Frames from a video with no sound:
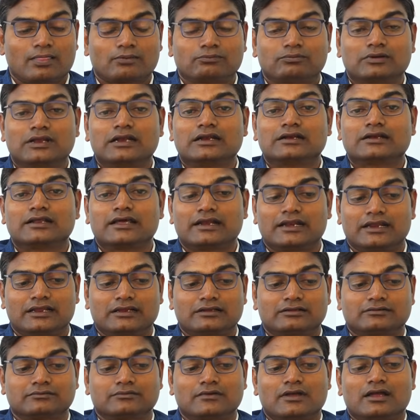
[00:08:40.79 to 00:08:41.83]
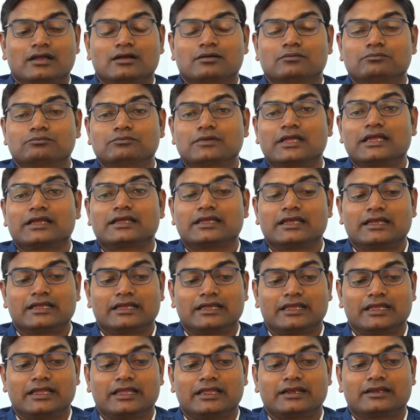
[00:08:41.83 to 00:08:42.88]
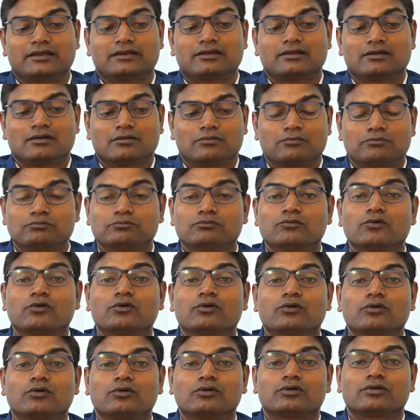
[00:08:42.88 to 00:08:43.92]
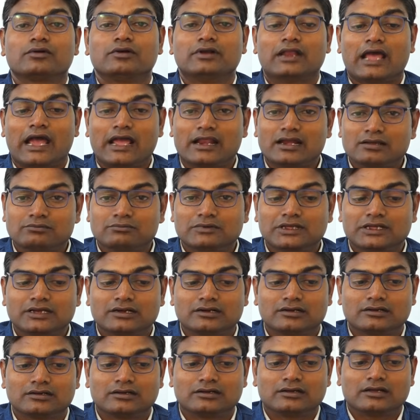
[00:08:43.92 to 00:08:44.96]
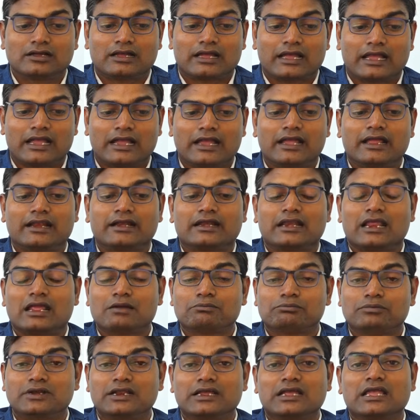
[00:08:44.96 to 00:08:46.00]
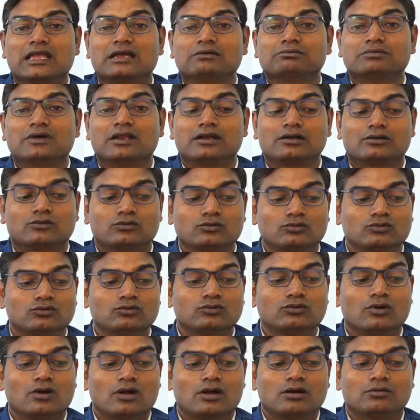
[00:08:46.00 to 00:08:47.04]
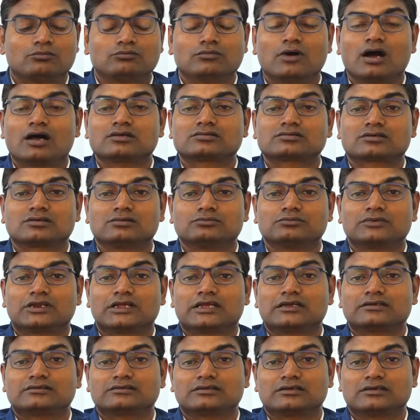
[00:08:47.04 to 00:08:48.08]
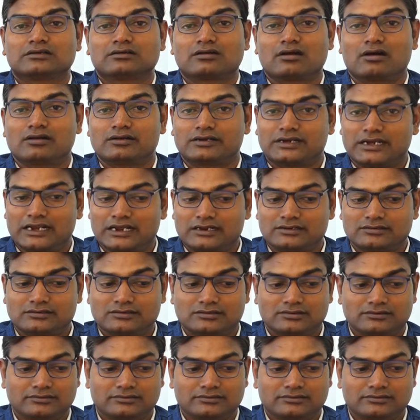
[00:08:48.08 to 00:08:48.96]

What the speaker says: filtering, making it more dynamic and applicable to mass communication context.